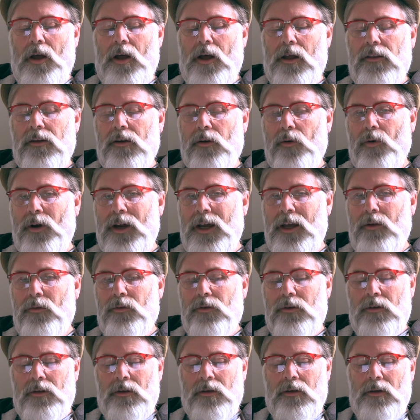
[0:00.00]
on the
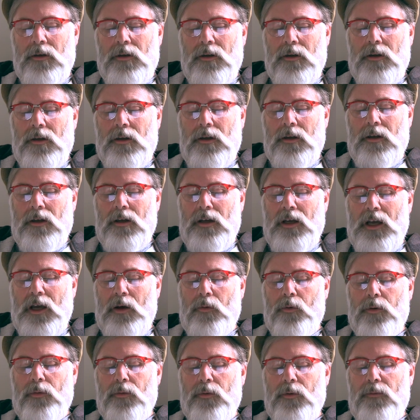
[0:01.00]
ground,
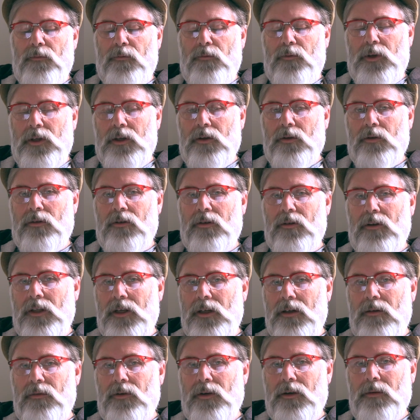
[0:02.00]
how it would feel to
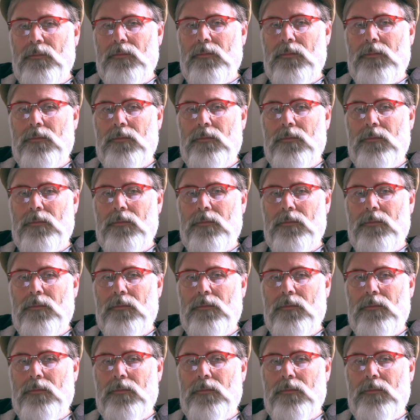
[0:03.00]
leave him.